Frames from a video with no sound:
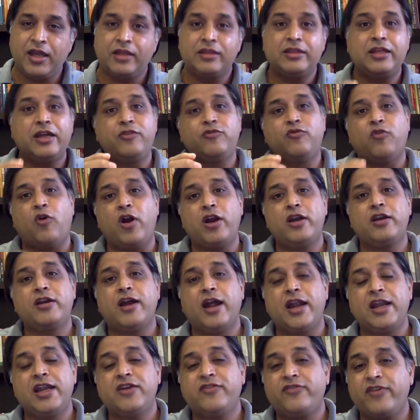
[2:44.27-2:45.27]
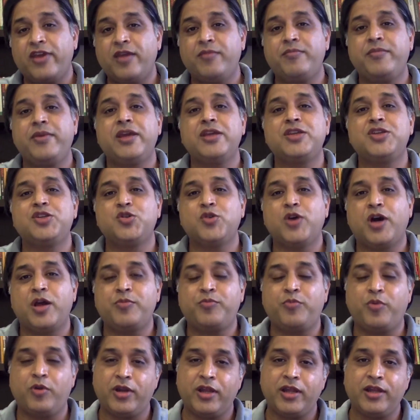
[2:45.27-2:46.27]
that what kind of image you are
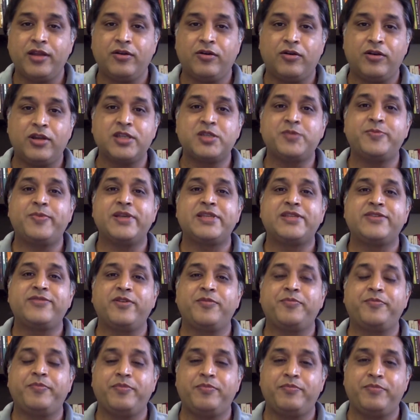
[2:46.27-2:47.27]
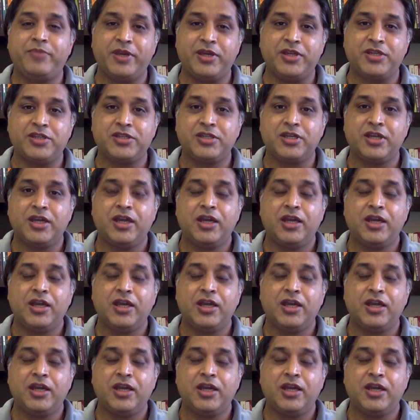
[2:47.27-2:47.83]
putting on a specific page.